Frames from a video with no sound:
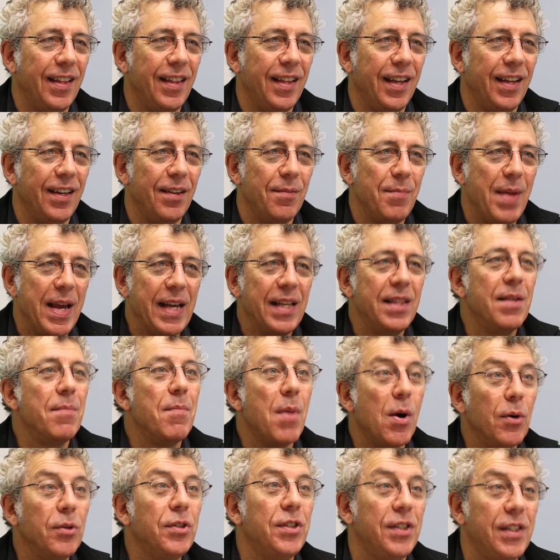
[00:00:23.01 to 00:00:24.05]
that make the
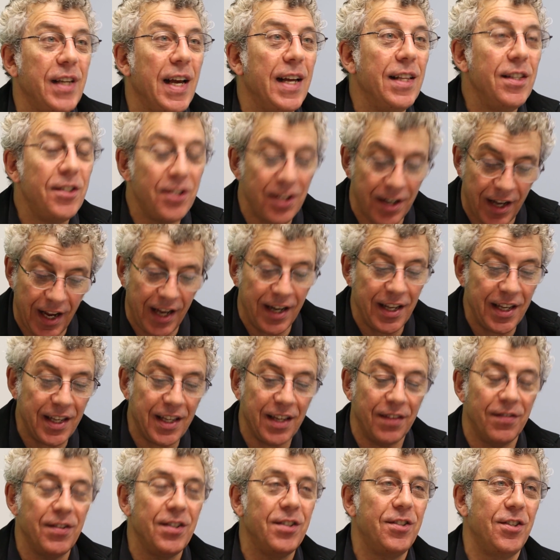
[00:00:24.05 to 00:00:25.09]
most sense in any
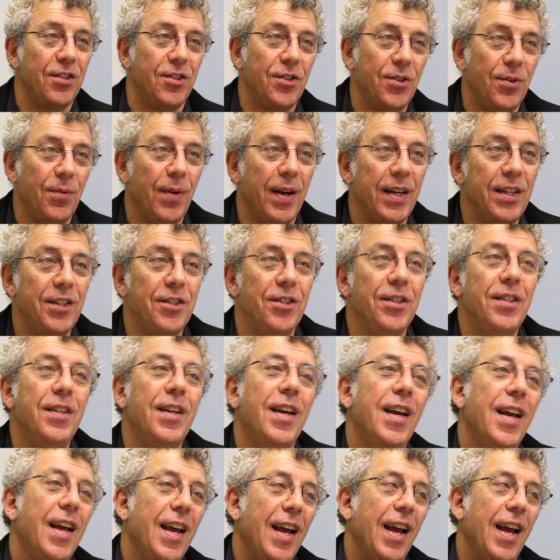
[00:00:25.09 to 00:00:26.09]
given situation.